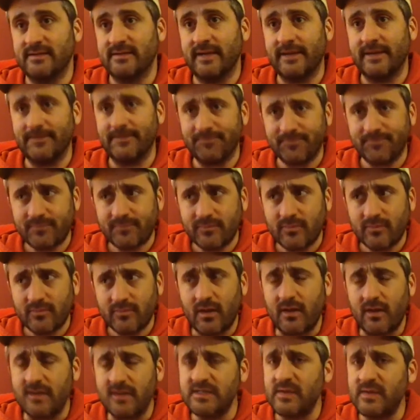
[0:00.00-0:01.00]
Like,
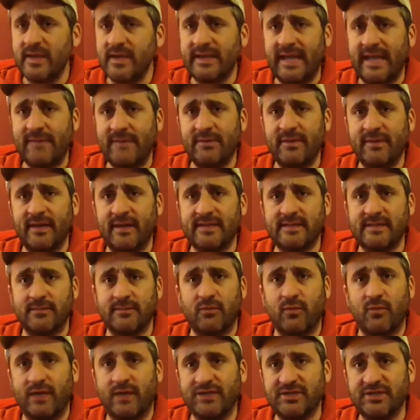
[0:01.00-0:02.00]
so I came with like some
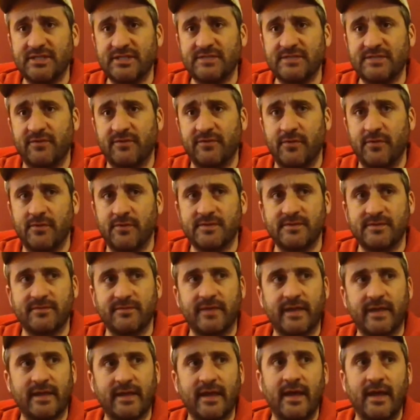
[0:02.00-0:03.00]
questions for folks of
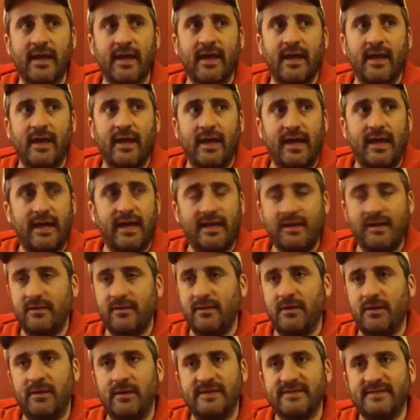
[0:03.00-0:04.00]
like,
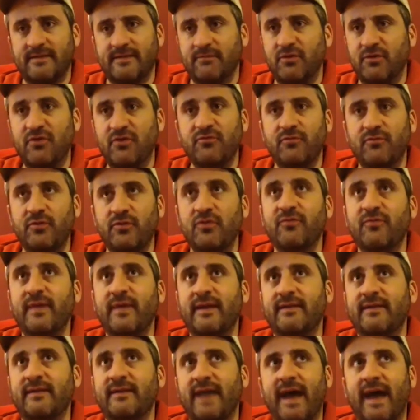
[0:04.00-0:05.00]
"Hey, as you've
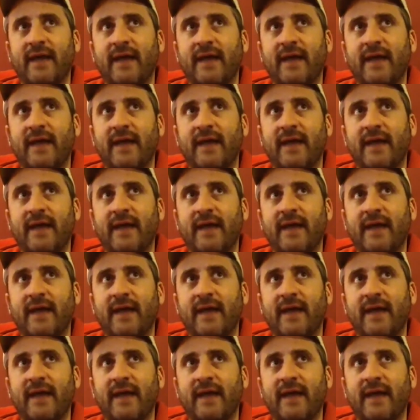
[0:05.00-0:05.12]
been a dad,